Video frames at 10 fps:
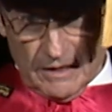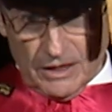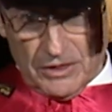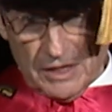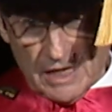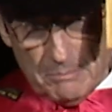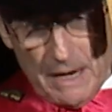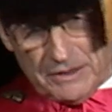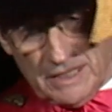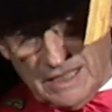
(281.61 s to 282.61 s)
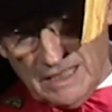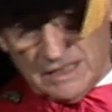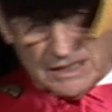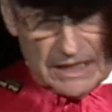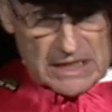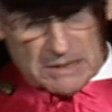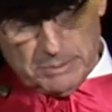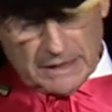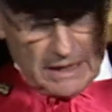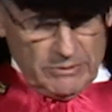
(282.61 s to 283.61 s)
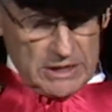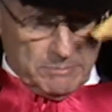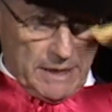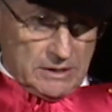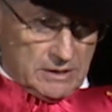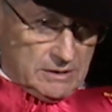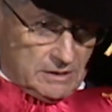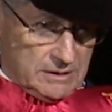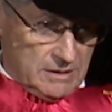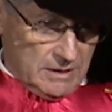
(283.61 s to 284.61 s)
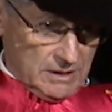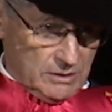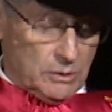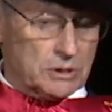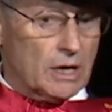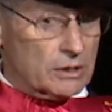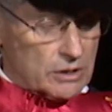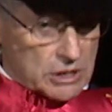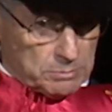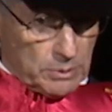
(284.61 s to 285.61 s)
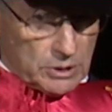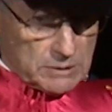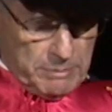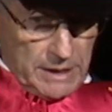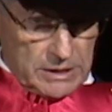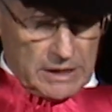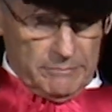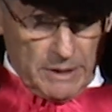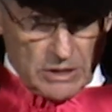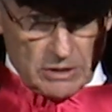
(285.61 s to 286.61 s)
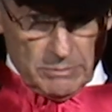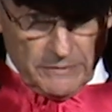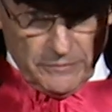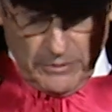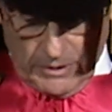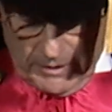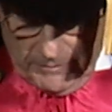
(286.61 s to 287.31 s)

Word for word: Think about the interdisciplinary spaces, those unexplored spaces I mentioned before.